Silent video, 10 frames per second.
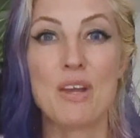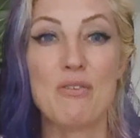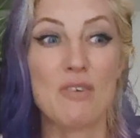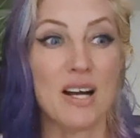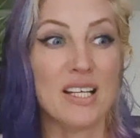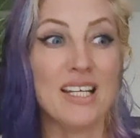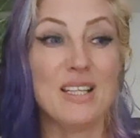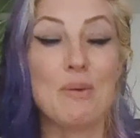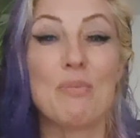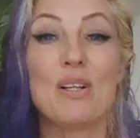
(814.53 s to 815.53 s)
inviting
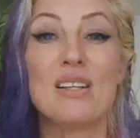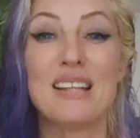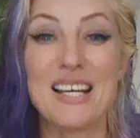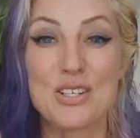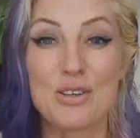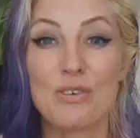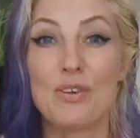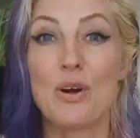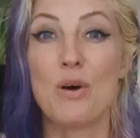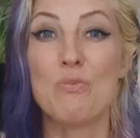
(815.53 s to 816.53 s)
in the pleasure of
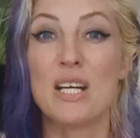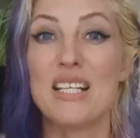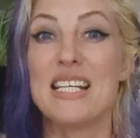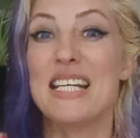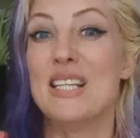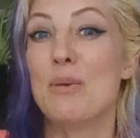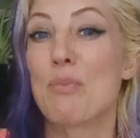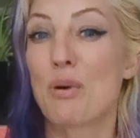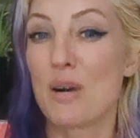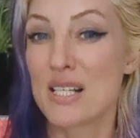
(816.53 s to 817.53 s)
an object in the
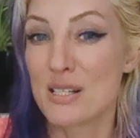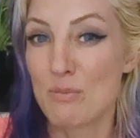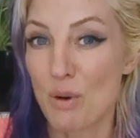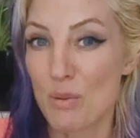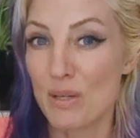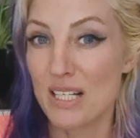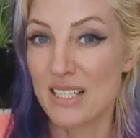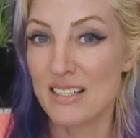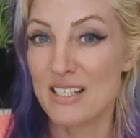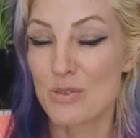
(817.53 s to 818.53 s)
present moment
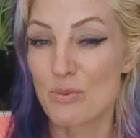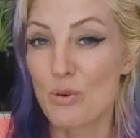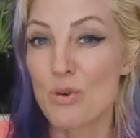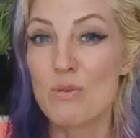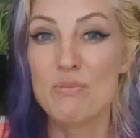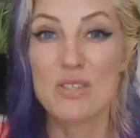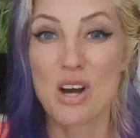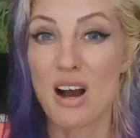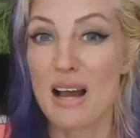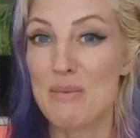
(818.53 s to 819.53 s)
in this room,
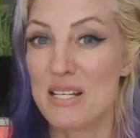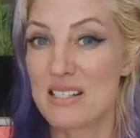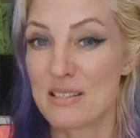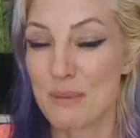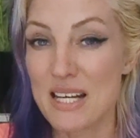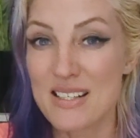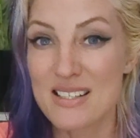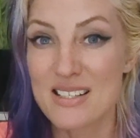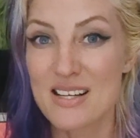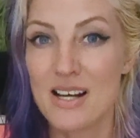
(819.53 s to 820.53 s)
time and
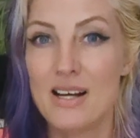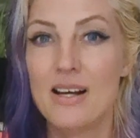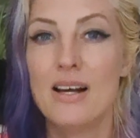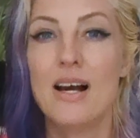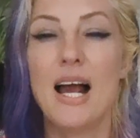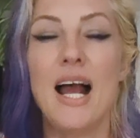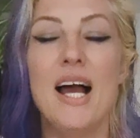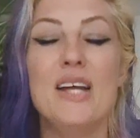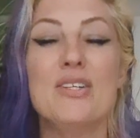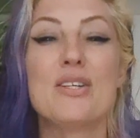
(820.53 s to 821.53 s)
space,
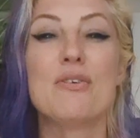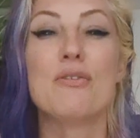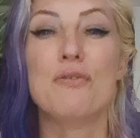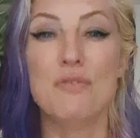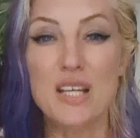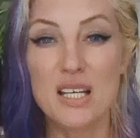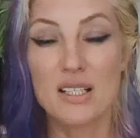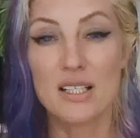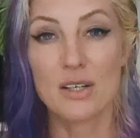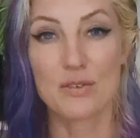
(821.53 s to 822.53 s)
and the
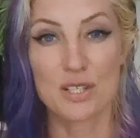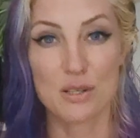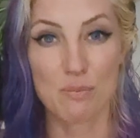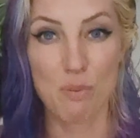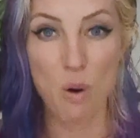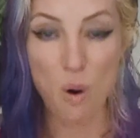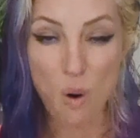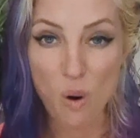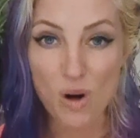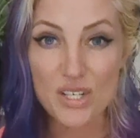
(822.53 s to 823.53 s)
feeling of
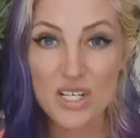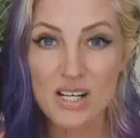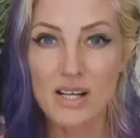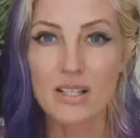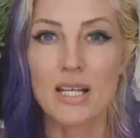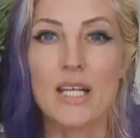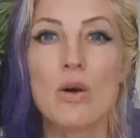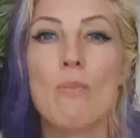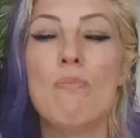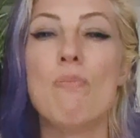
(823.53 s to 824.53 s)
support that
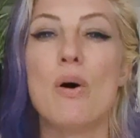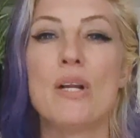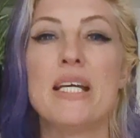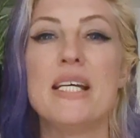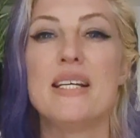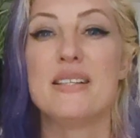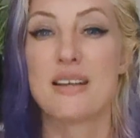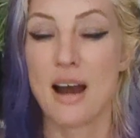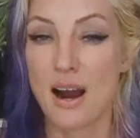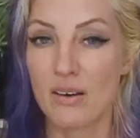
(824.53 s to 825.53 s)
your body is
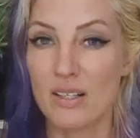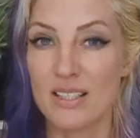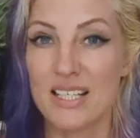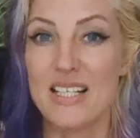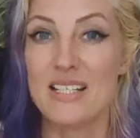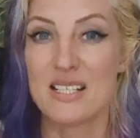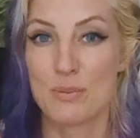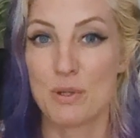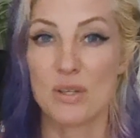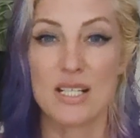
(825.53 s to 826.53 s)
currently
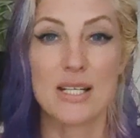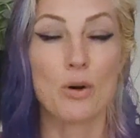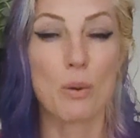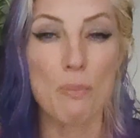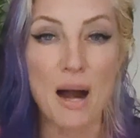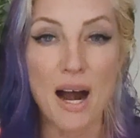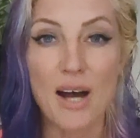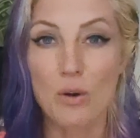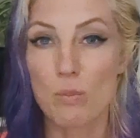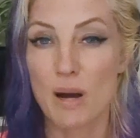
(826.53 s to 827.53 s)
experiencing, or a
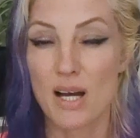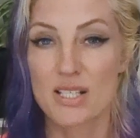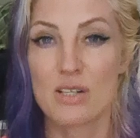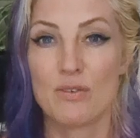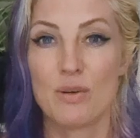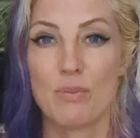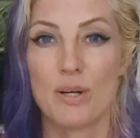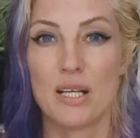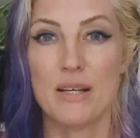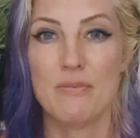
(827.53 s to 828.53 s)
part or parts of your
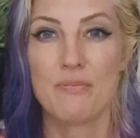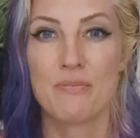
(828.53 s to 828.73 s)
body?